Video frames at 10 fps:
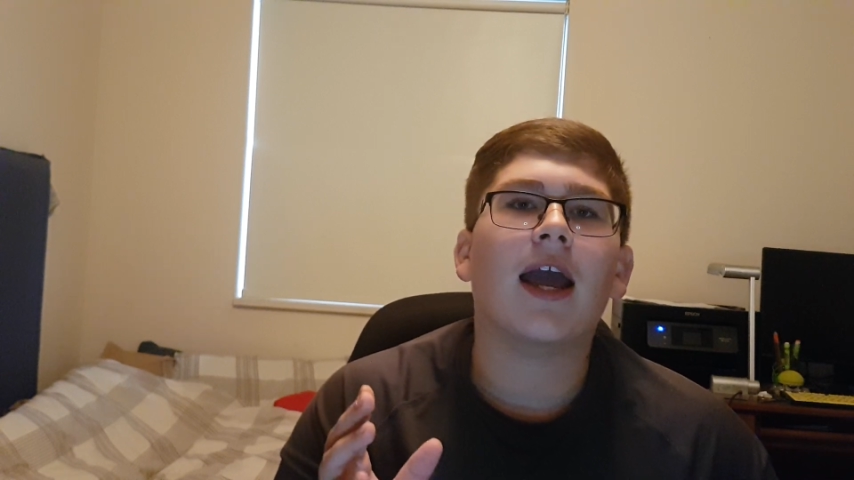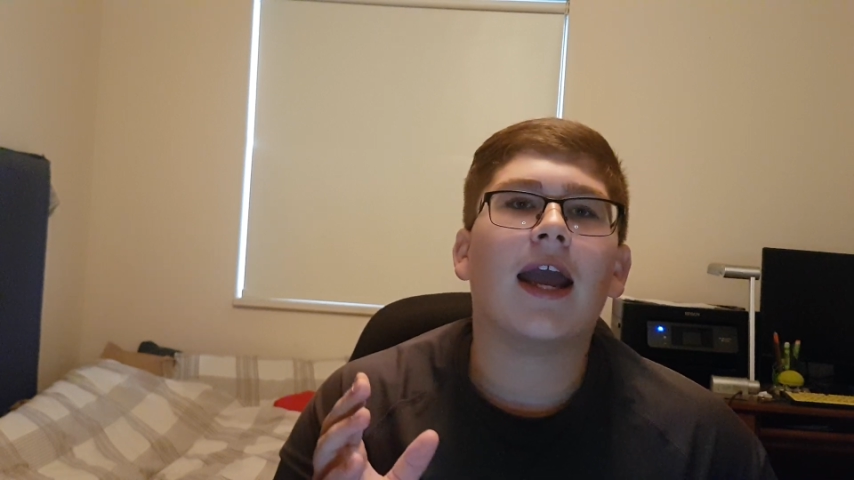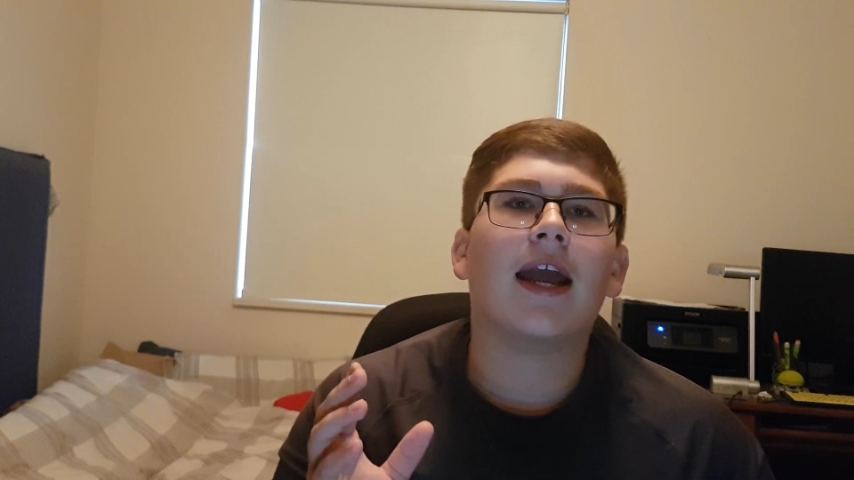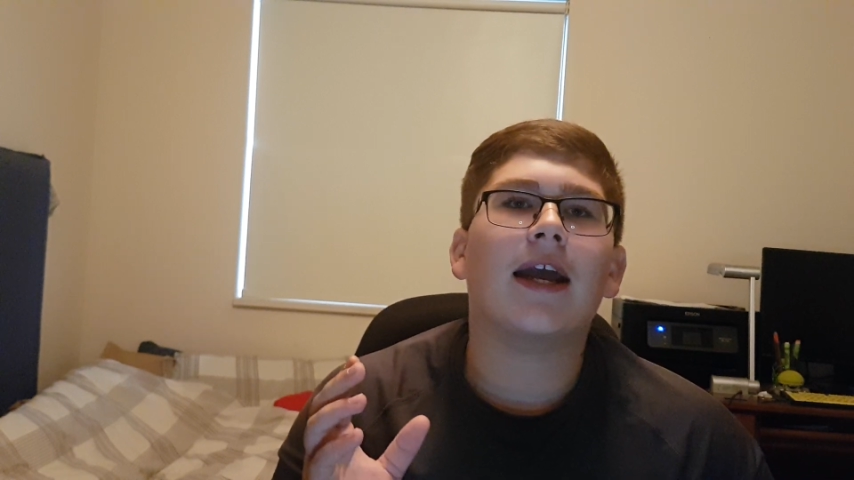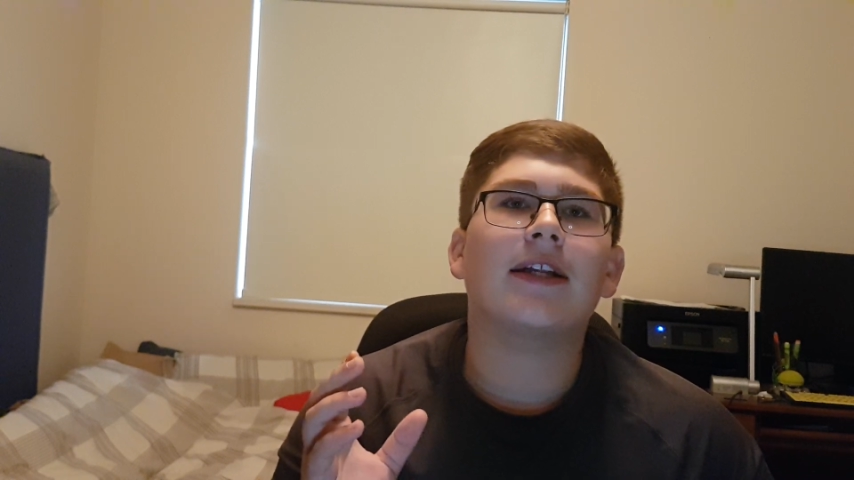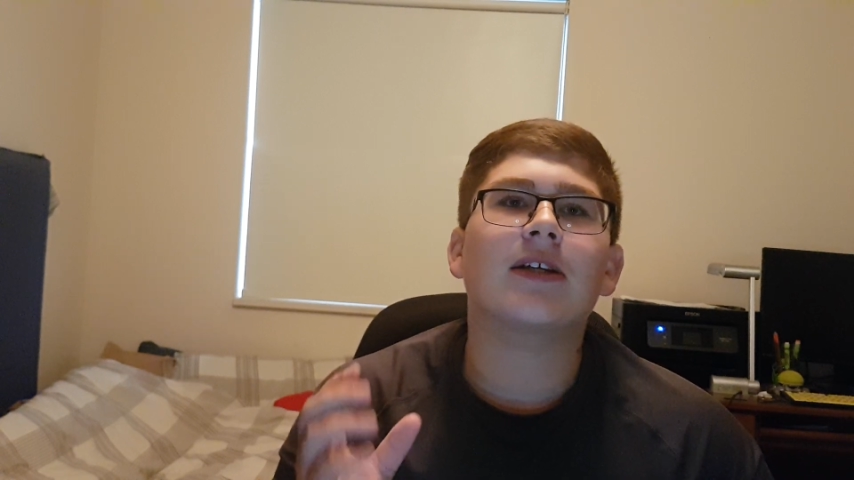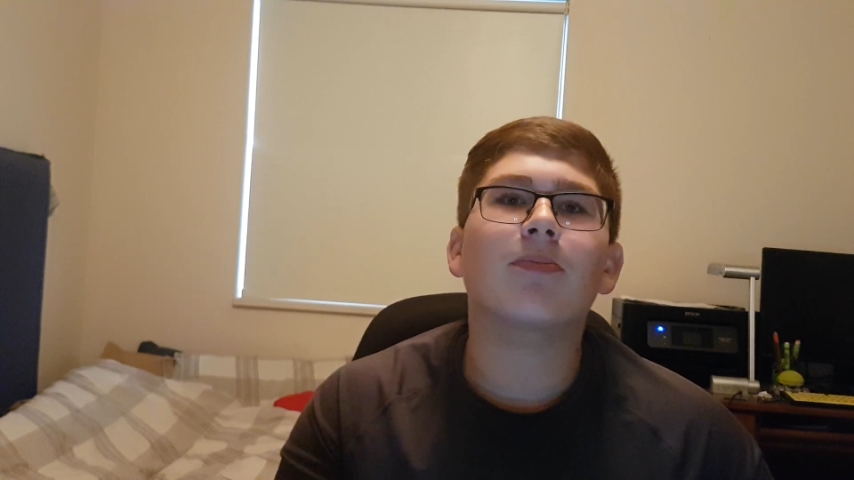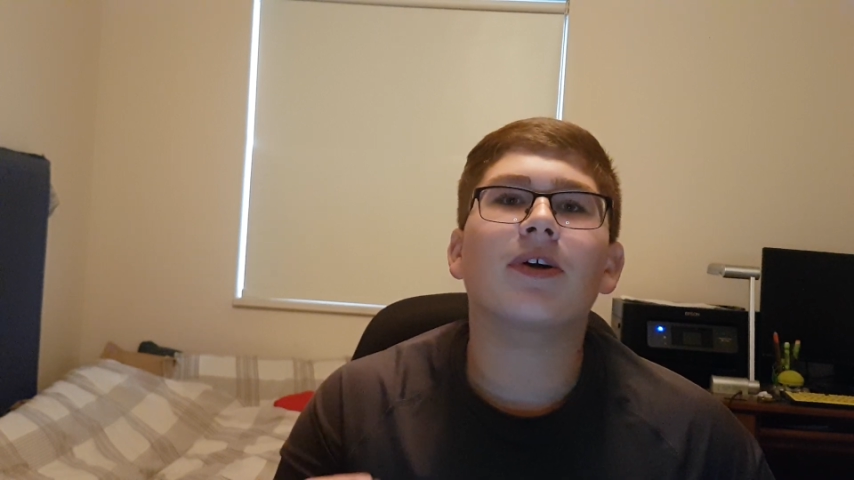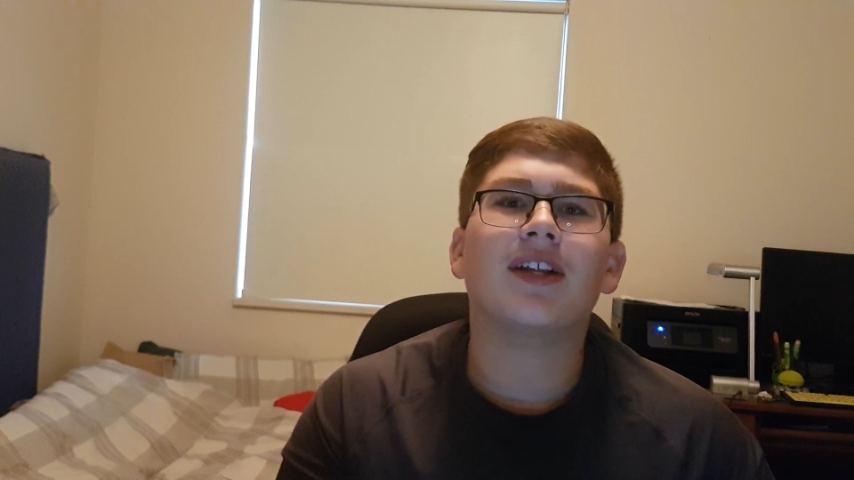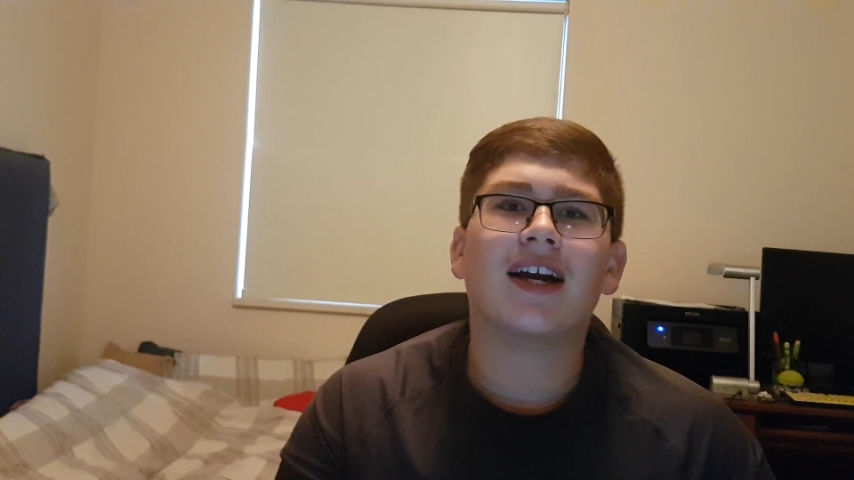and
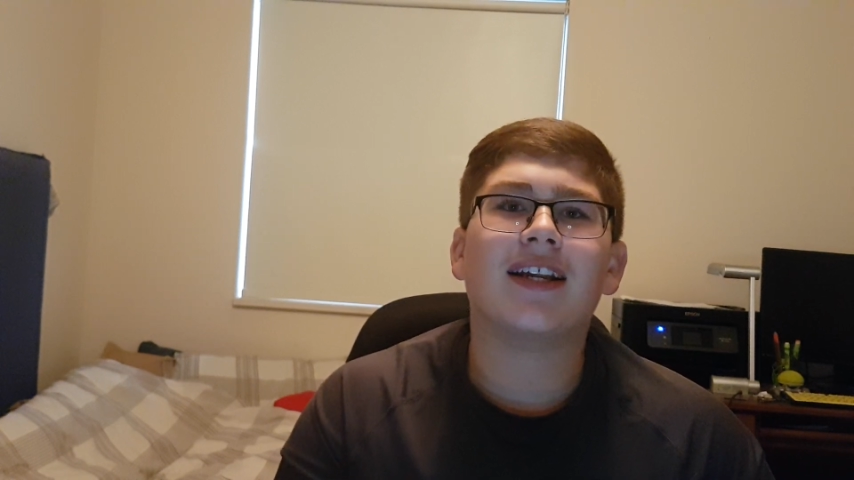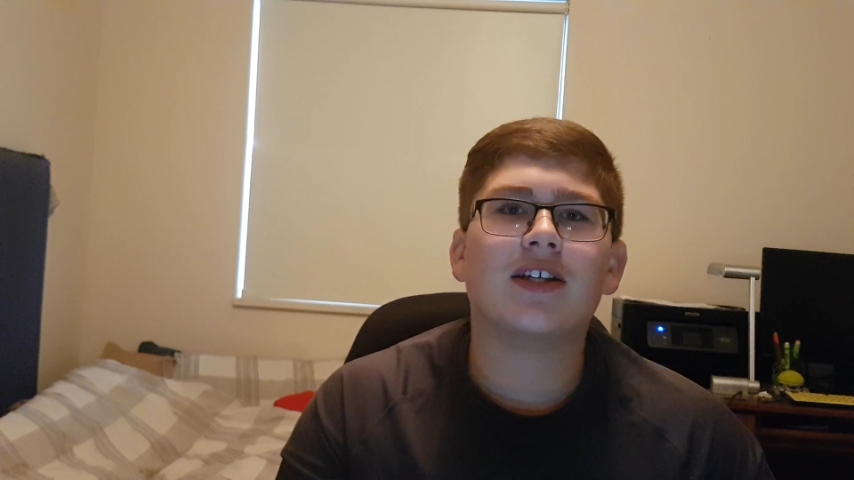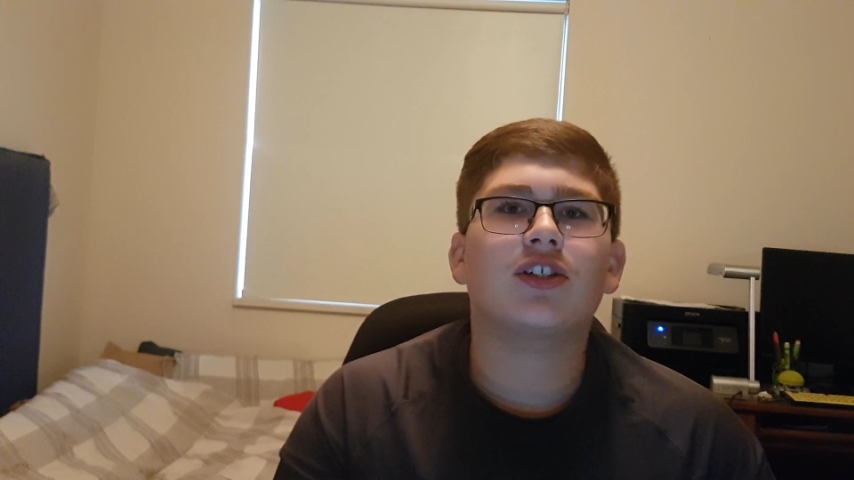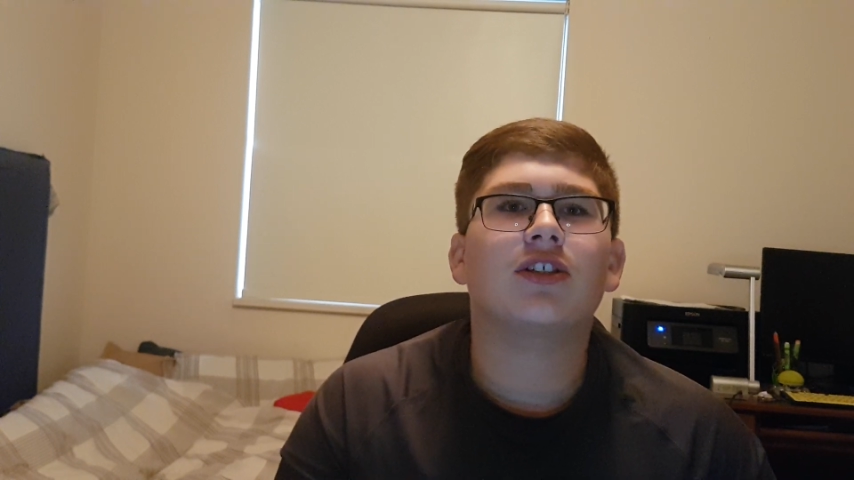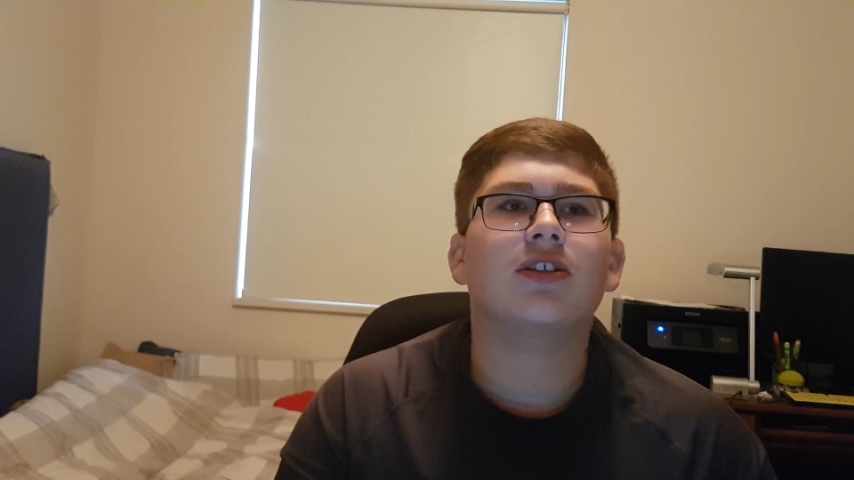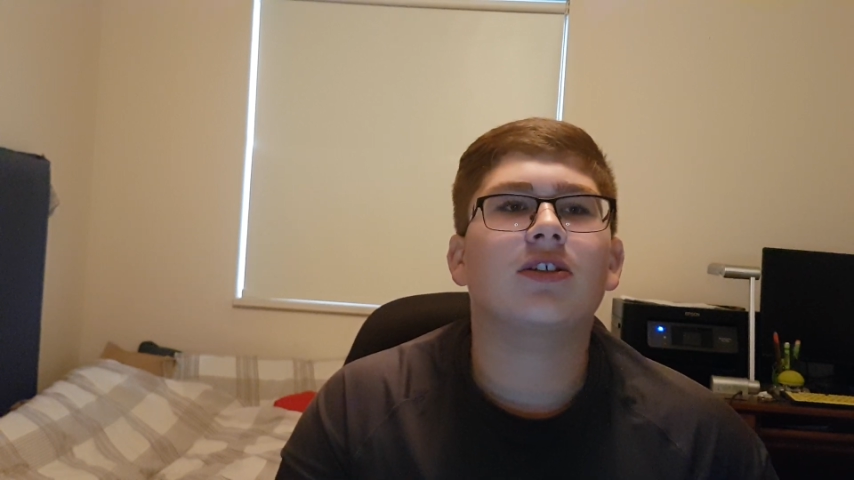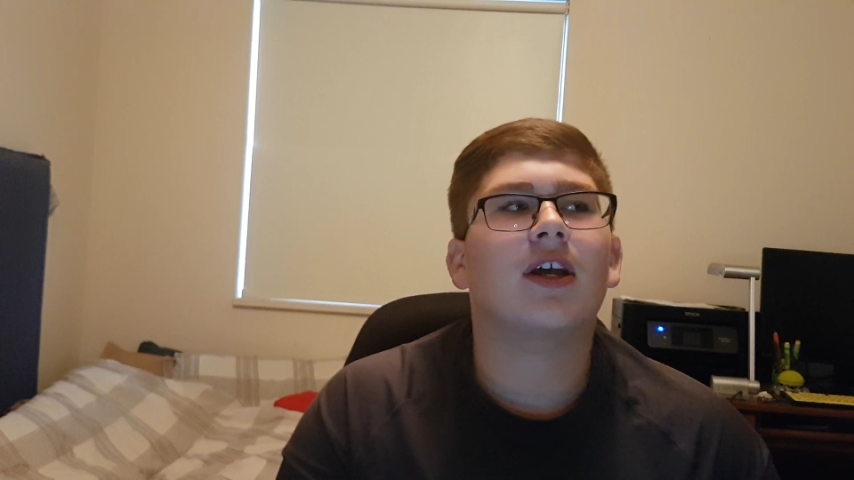10.9 inches